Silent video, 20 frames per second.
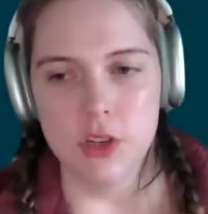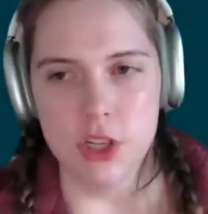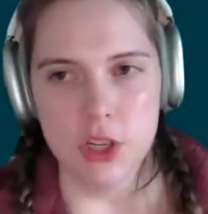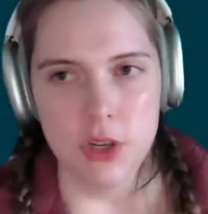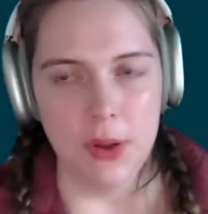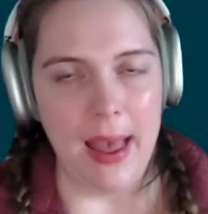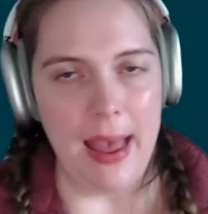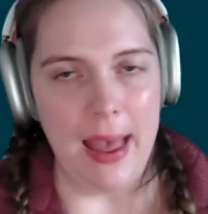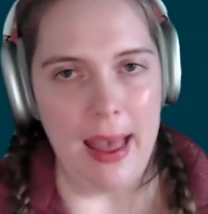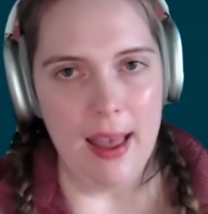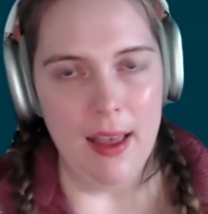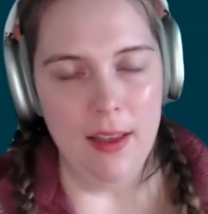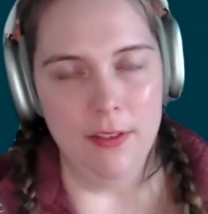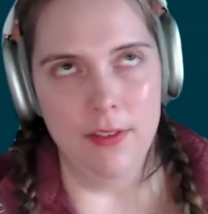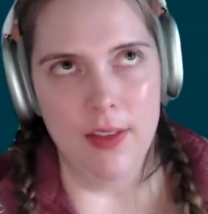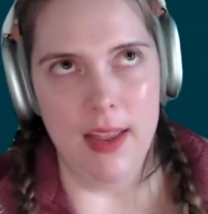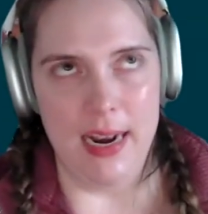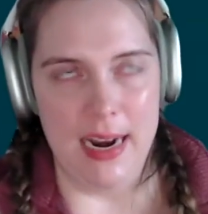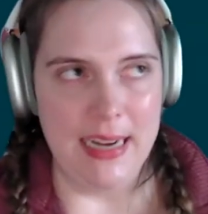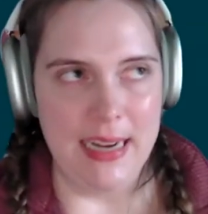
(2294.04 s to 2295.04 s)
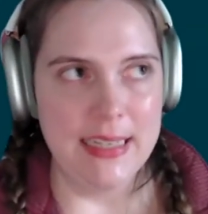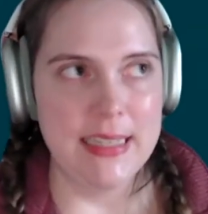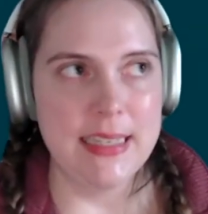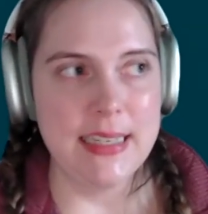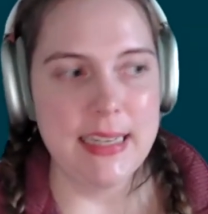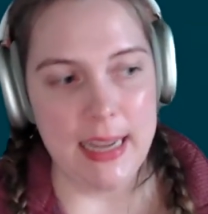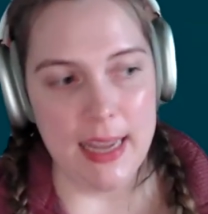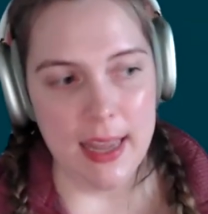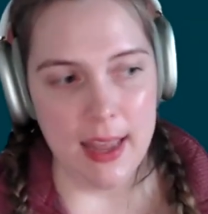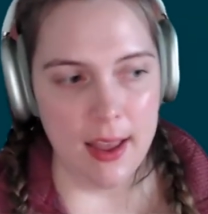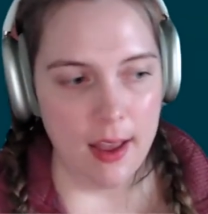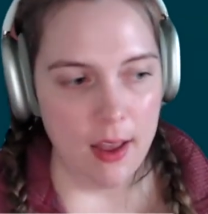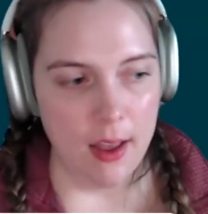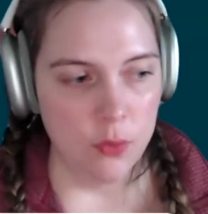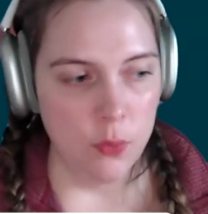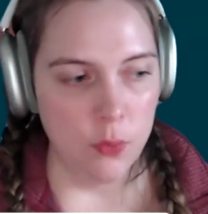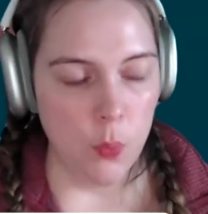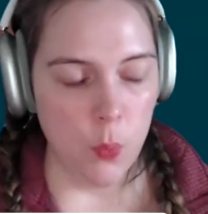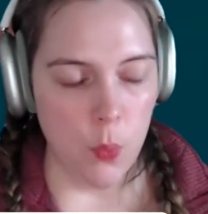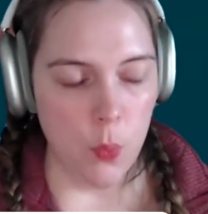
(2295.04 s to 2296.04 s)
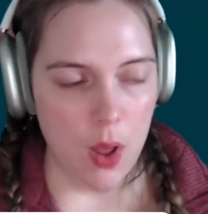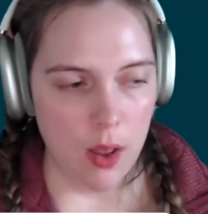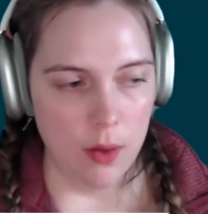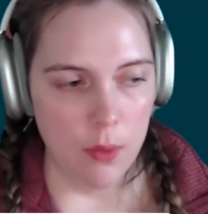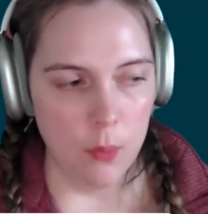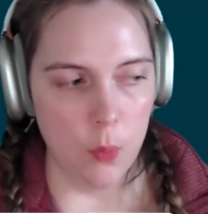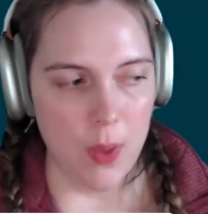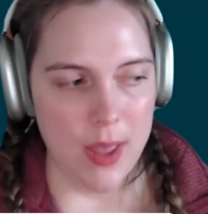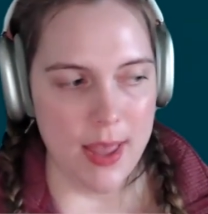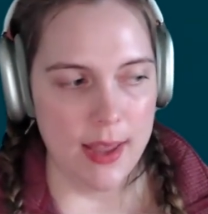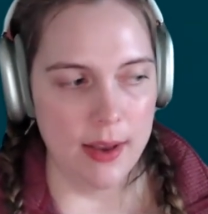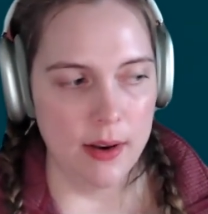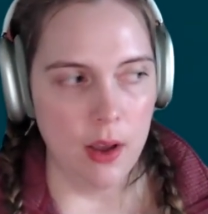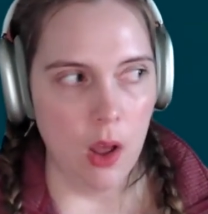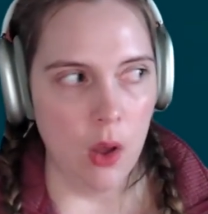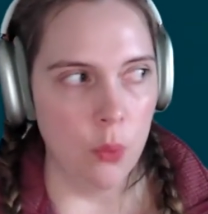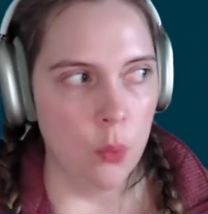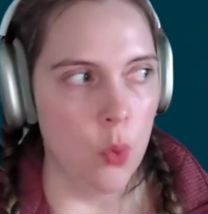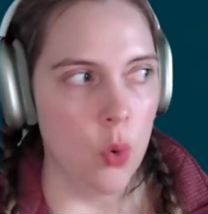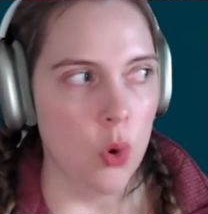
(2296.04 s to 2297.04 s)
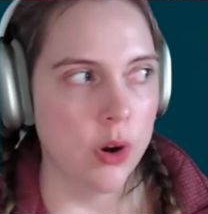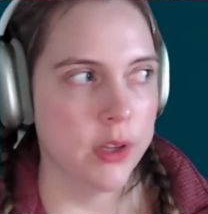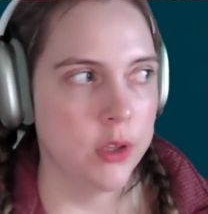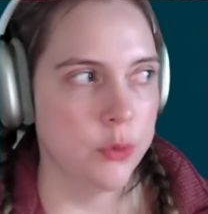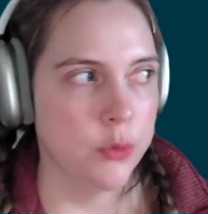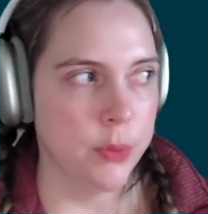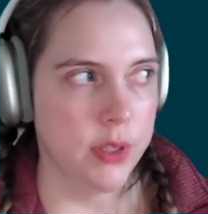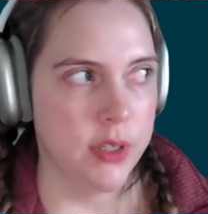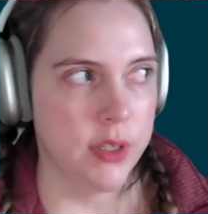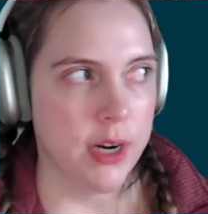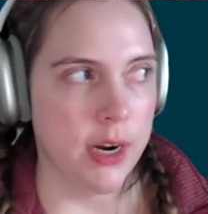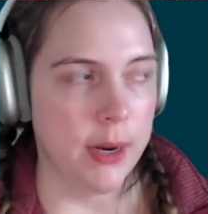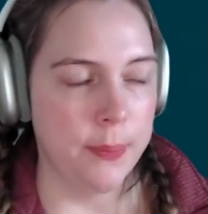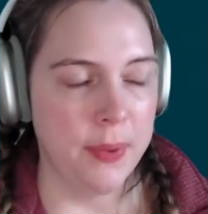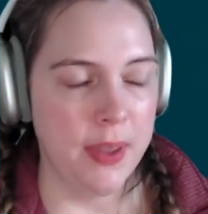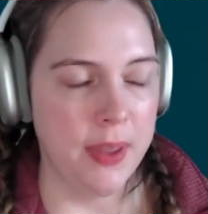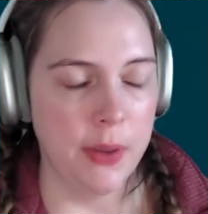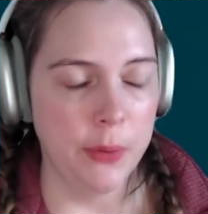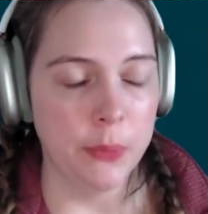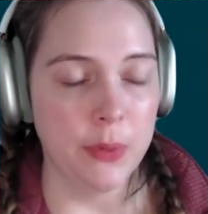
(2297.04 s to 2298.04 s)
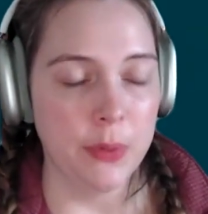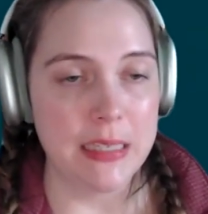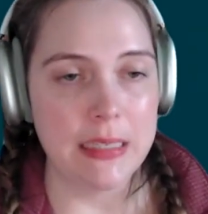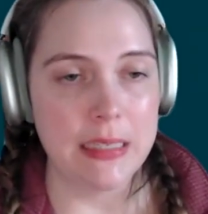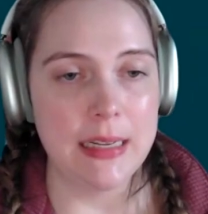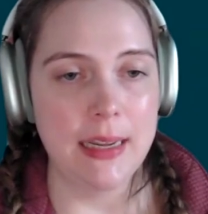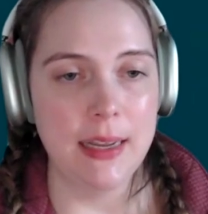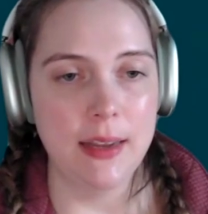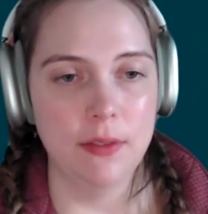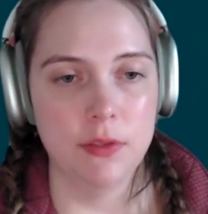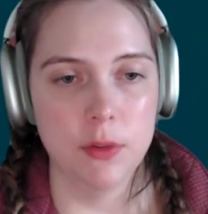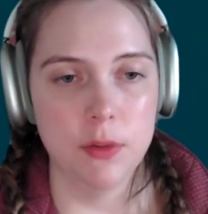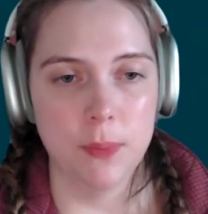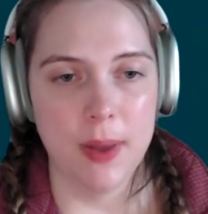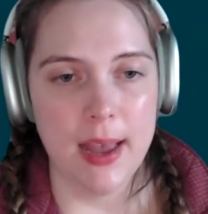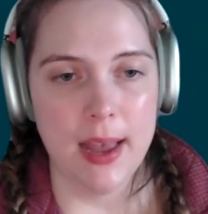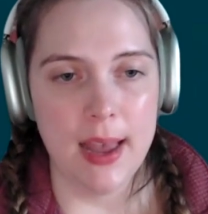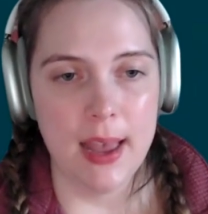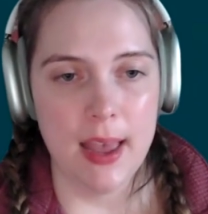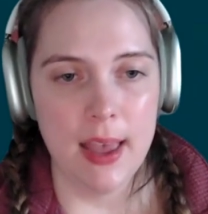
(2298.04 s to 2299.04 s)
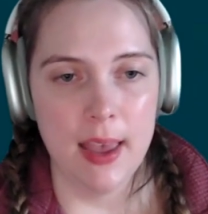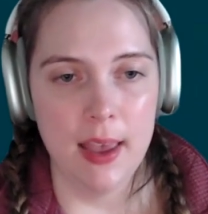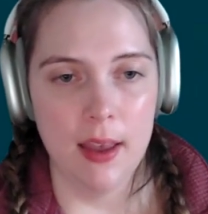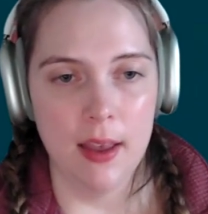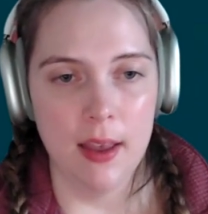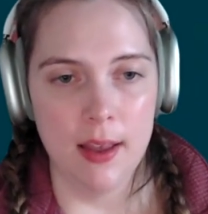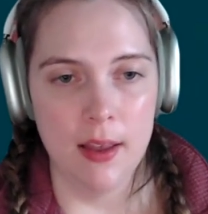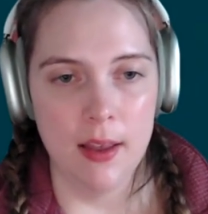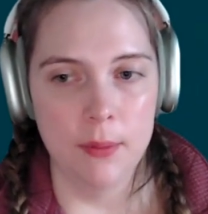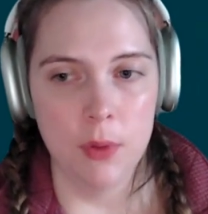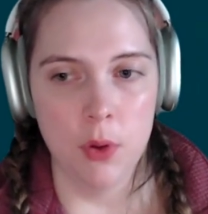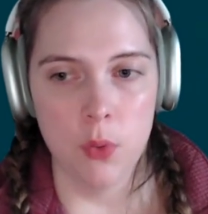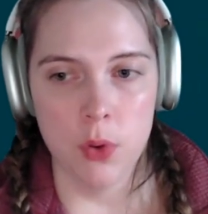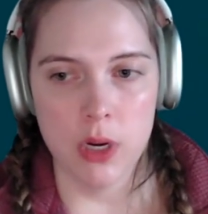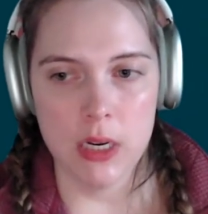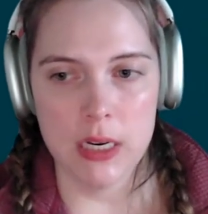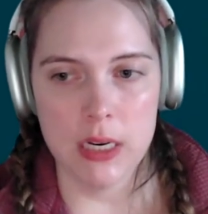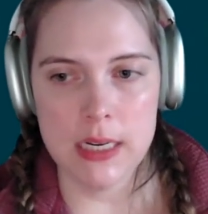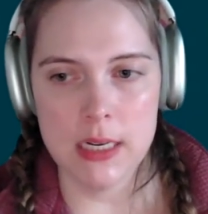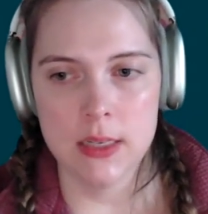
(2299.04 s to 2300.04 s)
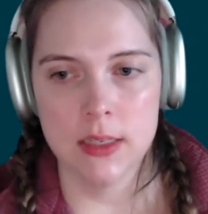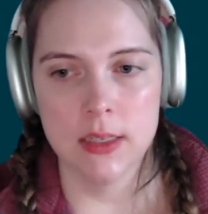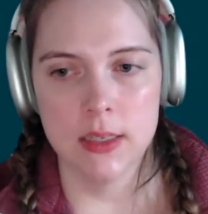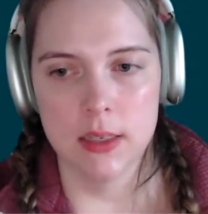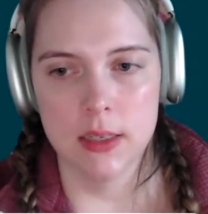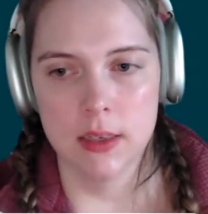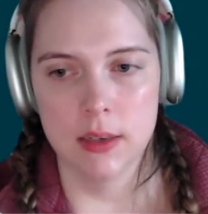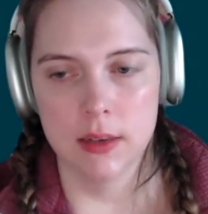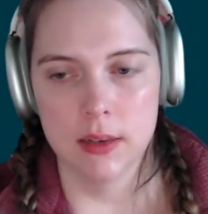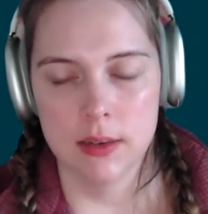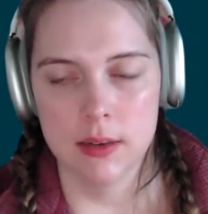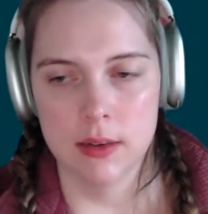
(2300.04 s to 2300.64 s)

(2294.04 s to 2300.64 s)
then do you have an idea of when awards would start being received by awardees?